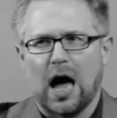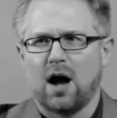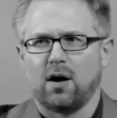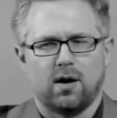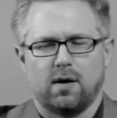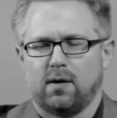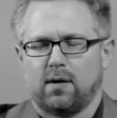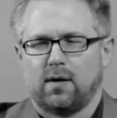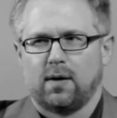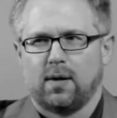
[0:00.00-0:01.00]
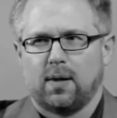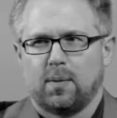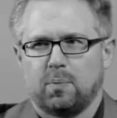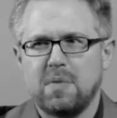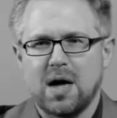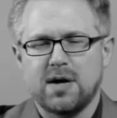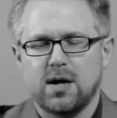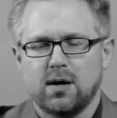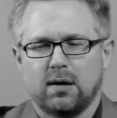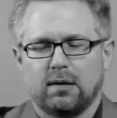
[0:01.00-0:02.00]
I don't know.
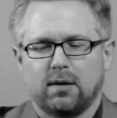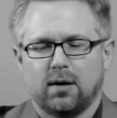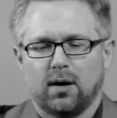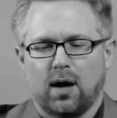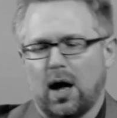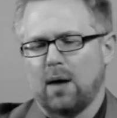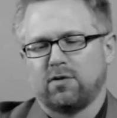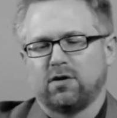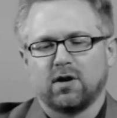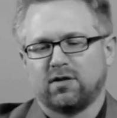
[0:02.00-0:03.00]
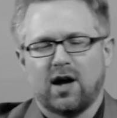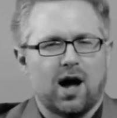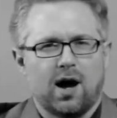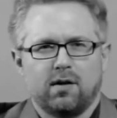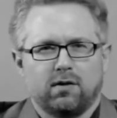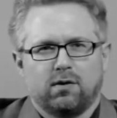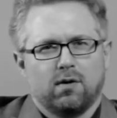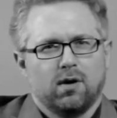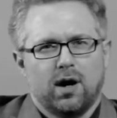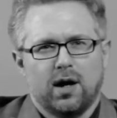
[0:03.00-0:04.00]
Maybe. I'm just going to say higher the
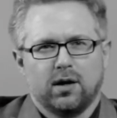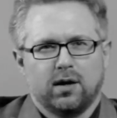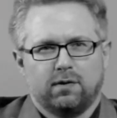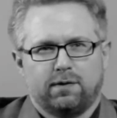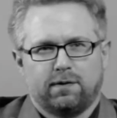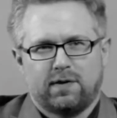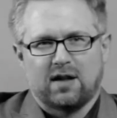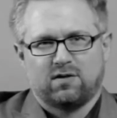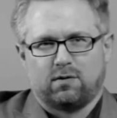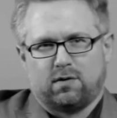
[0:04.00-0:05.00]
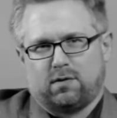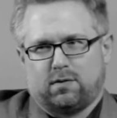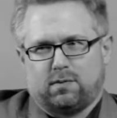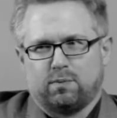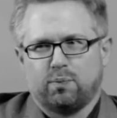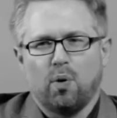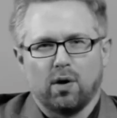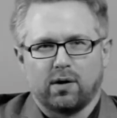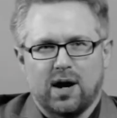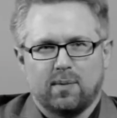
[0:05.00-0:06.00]
score, and if that's
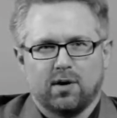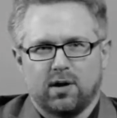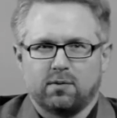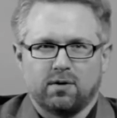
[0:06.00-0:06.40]
poor grammar, then